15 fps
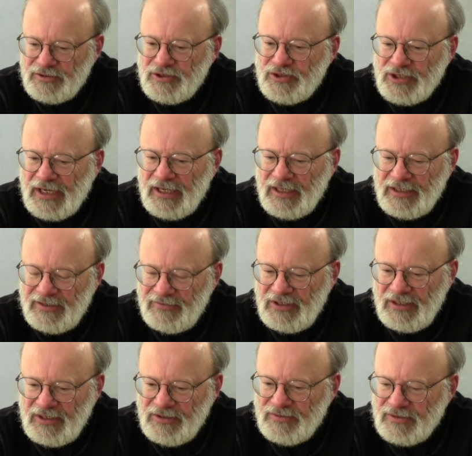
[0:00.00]
the child have
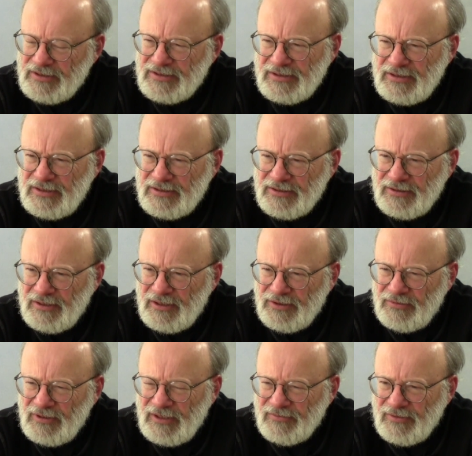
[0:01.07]
any interest in this at all?
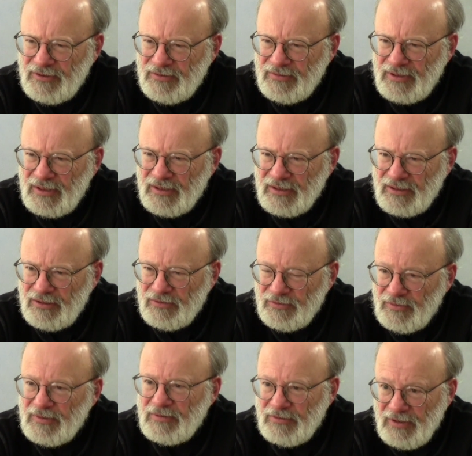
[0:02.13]
Do we have to do anything? You know,
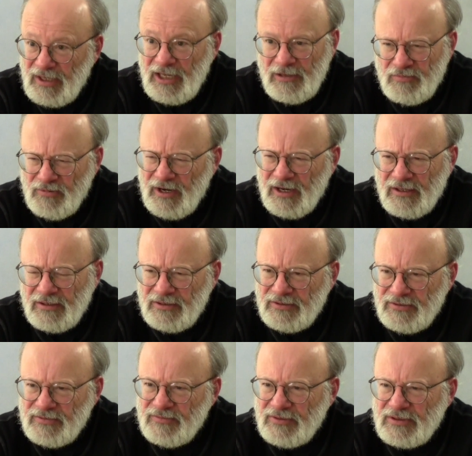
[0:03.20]
do you keep
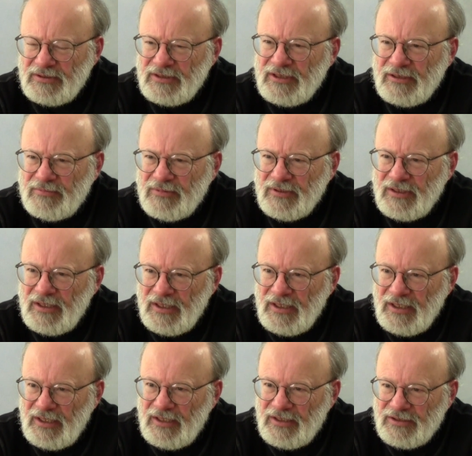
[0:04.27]
records, for example,
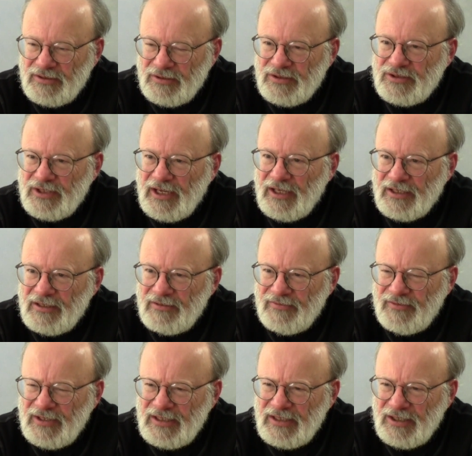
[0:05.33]
so the child can
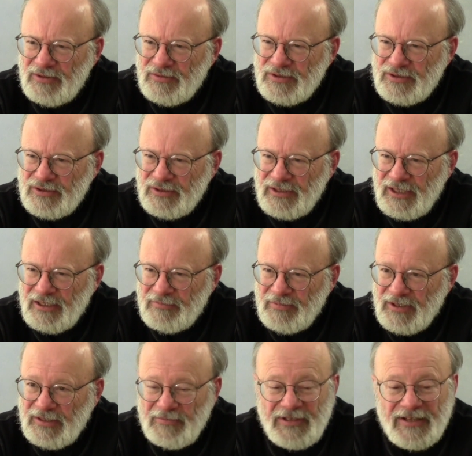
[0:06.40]
find out who is genetic?
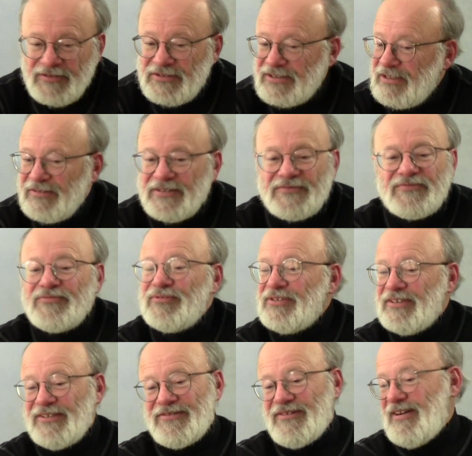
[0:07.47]
I mean, that was seen as really